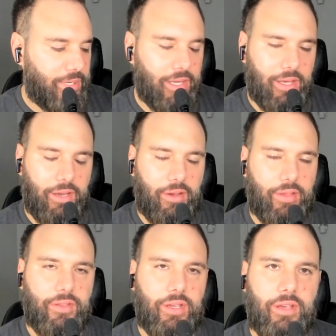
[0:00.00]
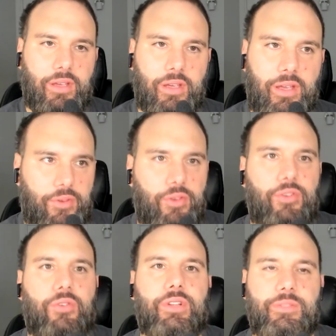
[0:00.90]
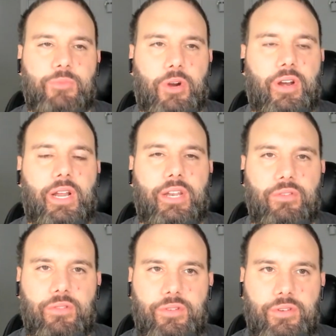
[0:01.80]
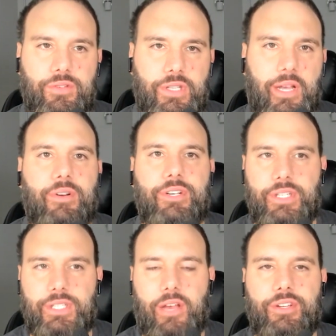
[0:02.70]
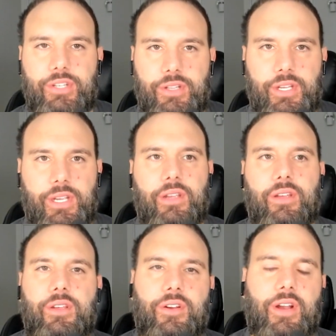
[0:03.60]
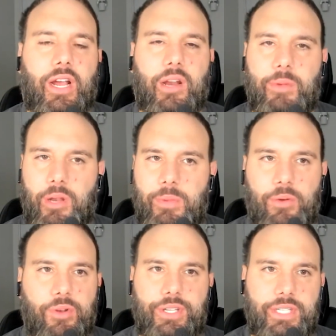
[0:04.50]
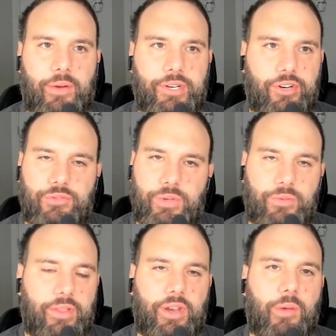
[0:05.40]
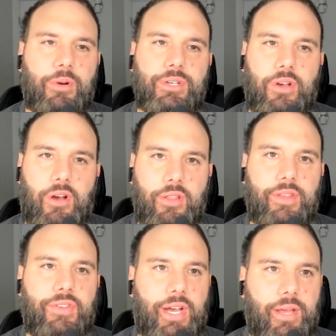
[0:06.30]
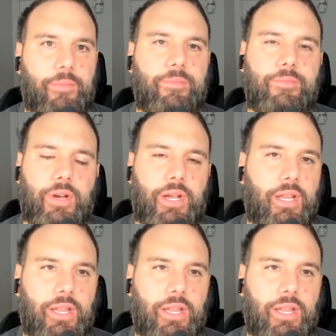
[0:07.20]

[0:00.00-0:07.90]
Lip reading: But I think if you do it smart and you use leverage intelligently, you're not going to be able to beat real estate returns. We run the numbers all the time, right?